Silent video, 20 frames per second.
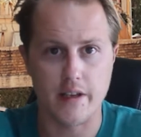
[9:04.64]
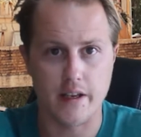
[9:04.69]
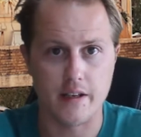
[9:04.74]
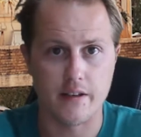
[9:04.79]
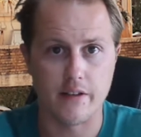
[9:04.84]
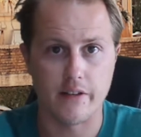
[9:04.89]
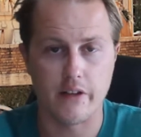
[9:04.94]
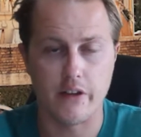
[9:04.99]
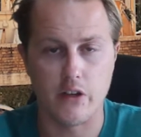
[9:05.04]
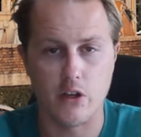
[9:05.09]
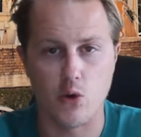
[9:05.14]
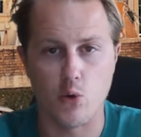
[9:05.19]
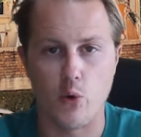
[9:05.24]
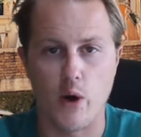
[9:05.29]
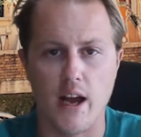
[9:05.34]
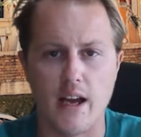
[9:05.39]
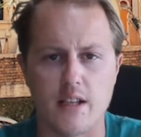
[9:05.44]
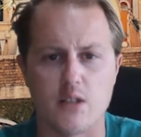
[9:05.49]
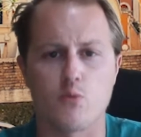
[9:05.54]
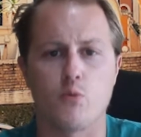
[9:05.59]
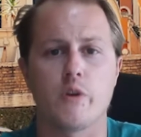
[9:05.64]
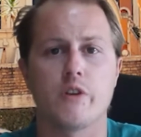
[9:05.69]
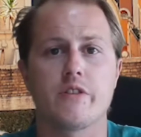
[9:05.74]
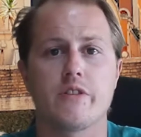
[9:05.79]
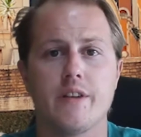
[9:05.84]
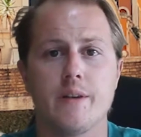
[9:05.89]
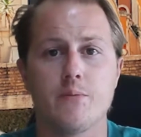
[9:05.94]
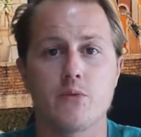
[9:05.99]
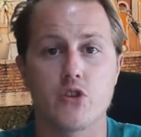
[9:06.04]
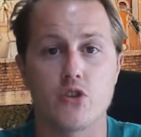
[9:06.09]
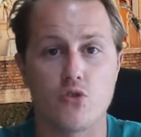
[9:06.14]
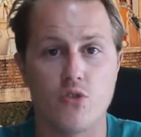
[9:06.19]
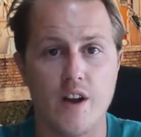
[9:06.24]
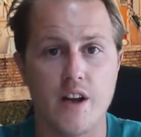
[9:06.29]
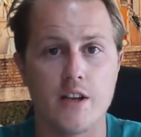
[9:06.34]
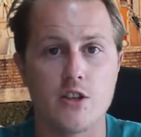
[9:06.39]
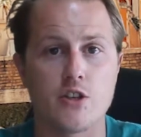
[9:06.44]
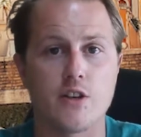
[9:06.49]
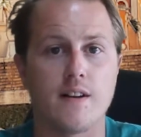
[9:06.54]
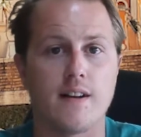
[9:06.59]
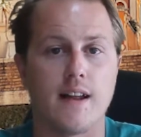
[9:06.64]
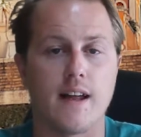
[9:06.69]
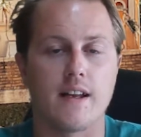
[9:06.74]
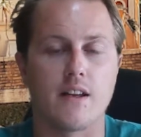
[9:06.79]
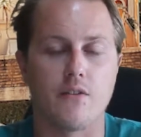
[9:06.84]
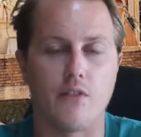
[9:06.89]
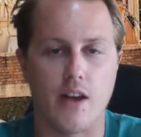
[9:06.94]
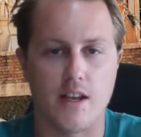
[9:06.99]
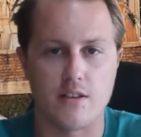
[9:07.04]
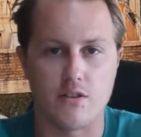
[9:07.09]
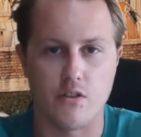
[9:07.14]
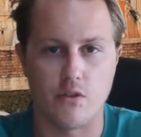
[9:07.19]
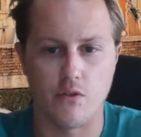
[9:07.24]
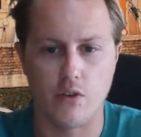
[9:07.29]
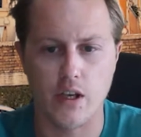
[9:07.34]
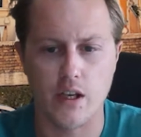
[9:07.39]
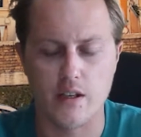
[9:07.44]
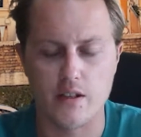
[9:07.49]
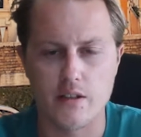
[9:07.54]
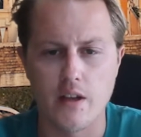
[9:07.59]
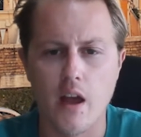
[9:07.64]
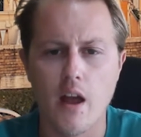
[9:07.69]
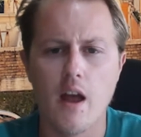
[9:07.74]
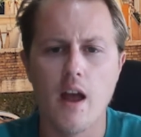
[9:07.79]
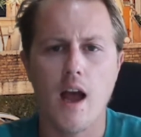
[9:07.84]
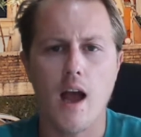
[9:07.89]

into the US, which seems strange in a land of SUVs.